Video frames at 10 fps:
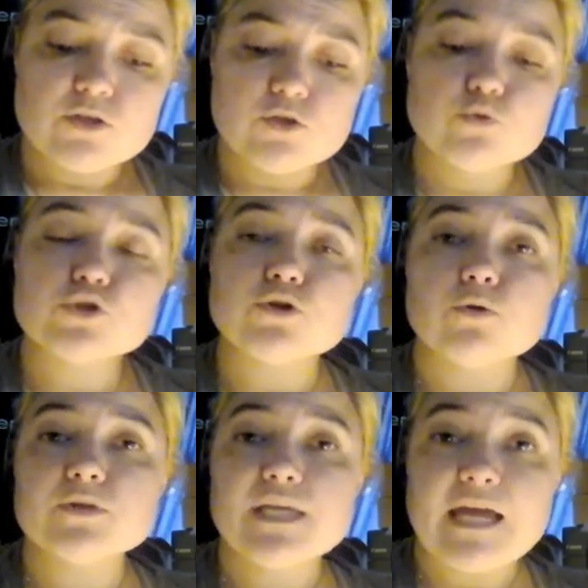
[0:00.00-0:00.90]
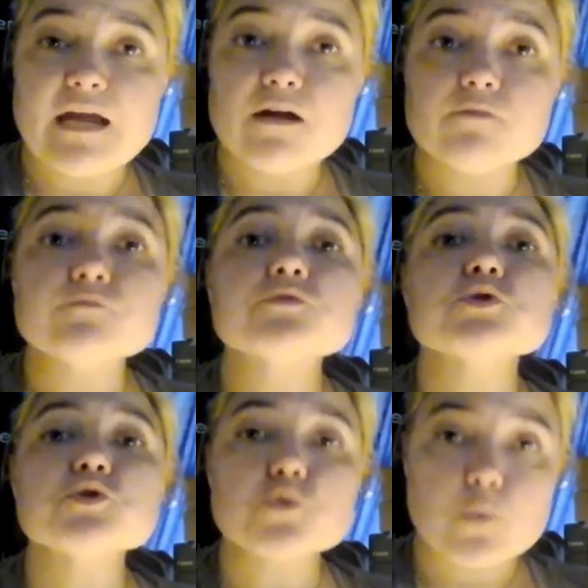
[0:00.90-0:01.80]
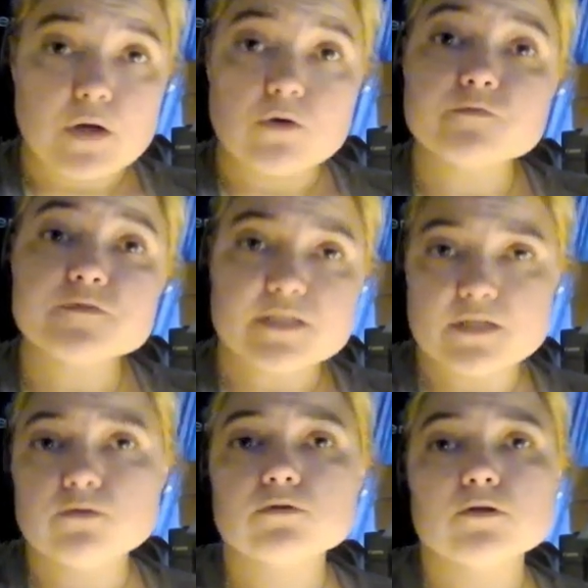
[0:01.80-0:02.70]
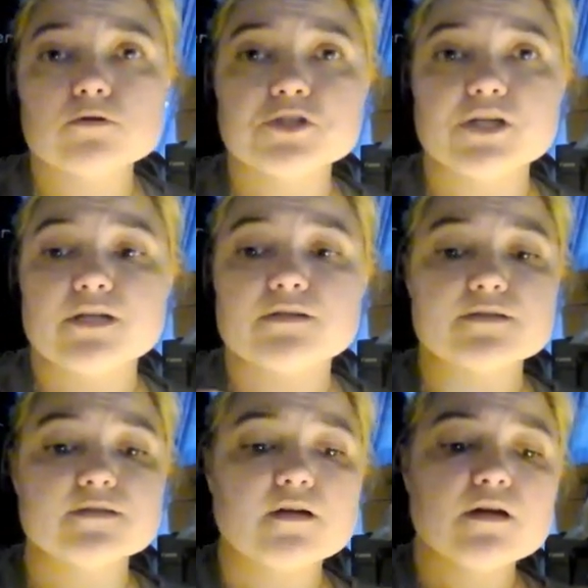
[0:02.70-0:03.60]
you should only have 12 single crochets